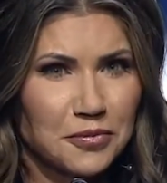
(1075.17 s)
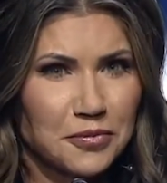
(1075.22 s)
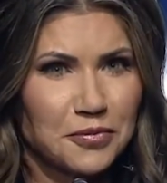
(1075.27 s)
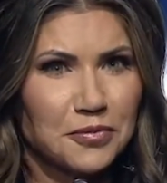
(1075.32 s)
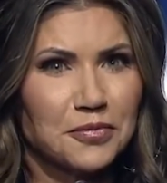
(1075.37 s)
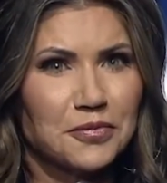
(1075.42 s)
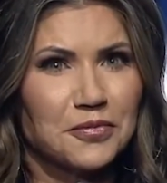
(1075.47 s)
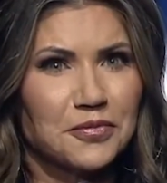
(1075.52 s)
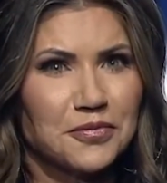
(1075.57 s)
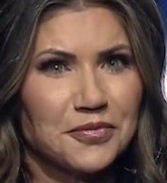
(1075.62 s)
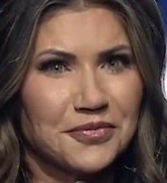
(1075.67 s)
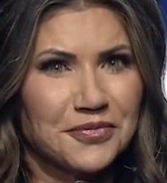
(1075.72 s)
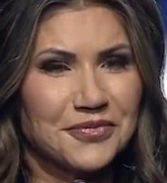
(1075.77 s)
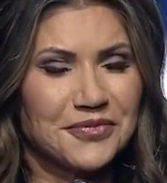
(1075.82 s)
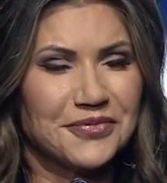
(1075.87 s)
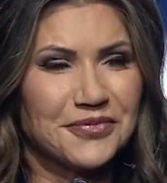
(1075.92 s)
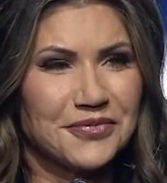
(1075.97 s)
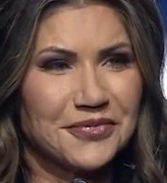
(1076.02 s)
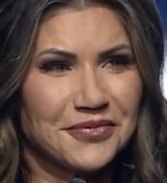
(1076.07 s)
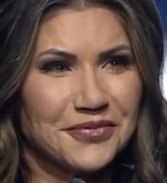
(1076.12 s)

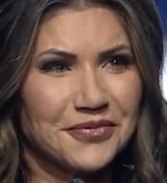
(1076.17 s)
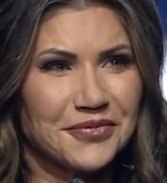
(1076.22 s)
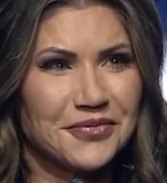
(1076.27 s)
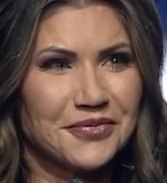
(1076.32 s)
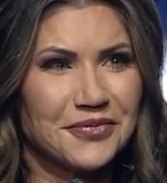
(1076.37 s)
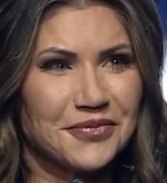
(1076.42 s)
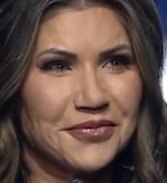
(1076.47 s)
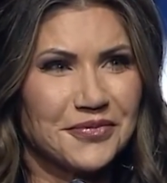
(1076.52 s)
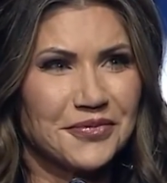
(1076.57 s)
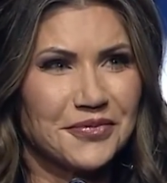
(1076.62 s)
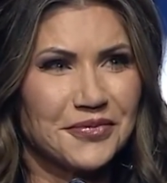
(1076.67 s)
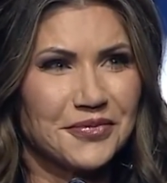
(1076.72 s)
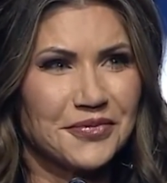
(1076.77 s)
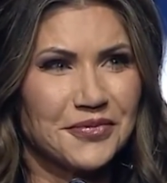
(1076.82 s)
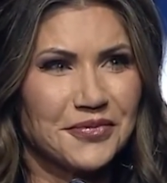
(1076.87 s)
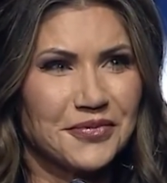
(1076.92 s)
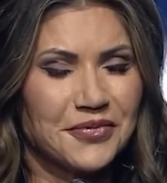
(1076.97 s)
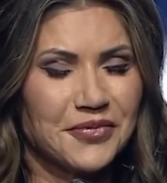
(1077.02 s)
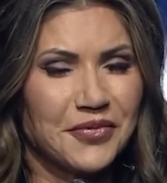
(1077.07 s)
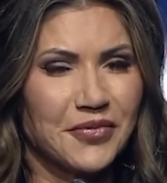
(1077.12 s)

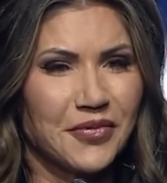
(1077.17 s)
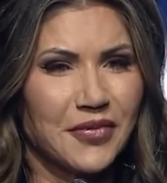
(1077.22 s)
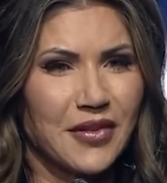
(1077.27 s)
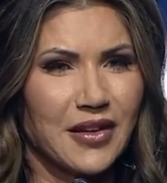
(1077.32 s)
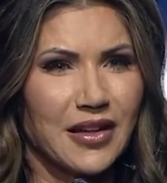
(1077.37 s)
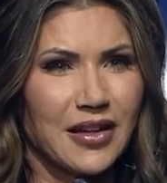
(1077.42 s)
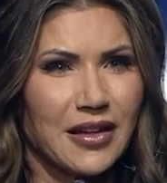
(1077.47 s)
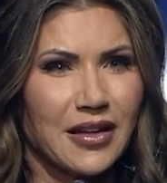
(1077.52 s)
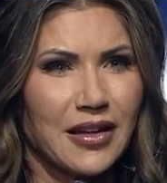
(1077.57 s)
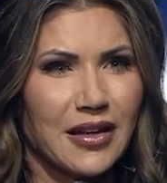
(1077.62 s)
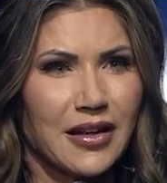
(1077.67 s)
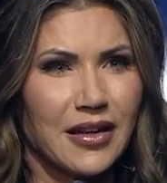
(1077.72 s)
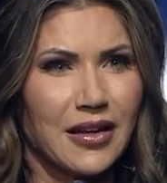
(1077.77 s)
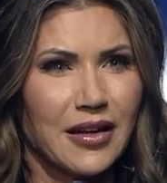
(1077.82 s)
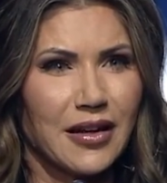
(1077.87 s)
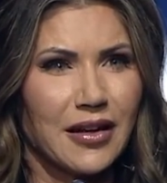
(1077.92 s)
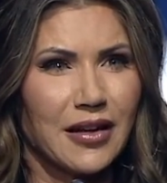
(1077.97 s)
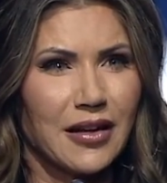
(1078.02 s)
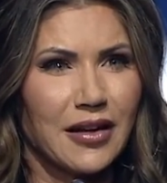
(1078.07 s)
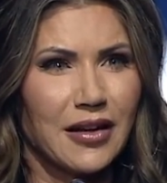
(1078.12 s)

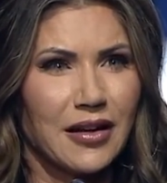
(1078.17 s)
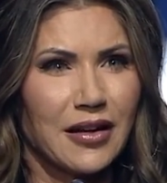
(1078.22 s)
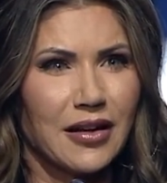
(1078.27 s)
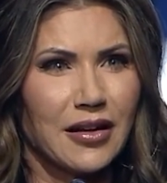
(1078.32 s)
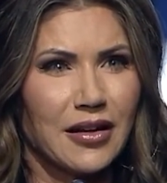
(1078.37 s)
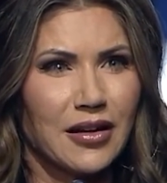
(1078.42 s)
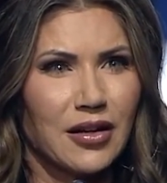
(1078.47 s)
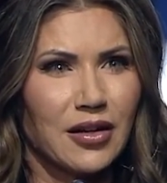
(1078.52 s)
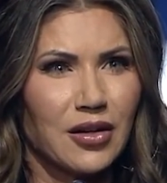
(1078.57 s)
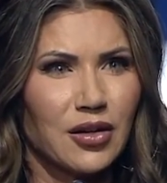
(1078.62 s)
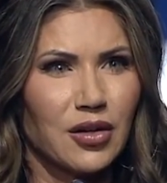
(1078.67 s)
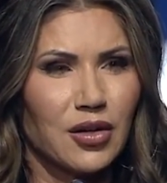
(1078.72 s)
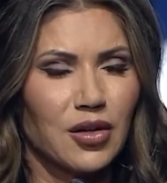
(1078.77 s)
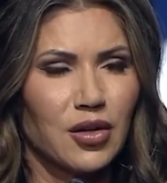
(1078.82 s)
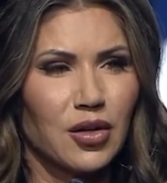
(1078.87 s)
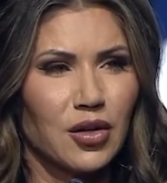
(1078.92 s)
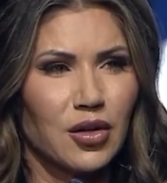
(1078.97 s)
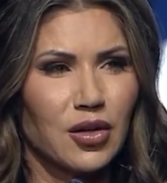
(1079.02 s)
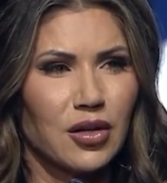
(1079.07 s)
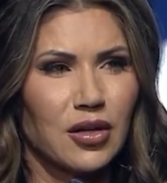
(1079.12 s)

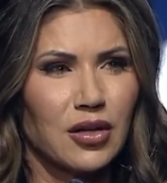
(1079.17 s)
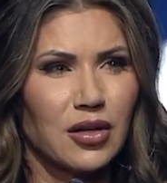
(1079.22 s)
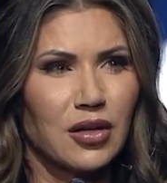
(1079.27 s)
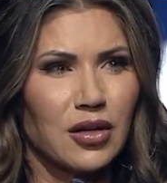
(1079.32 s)
Nothing is said.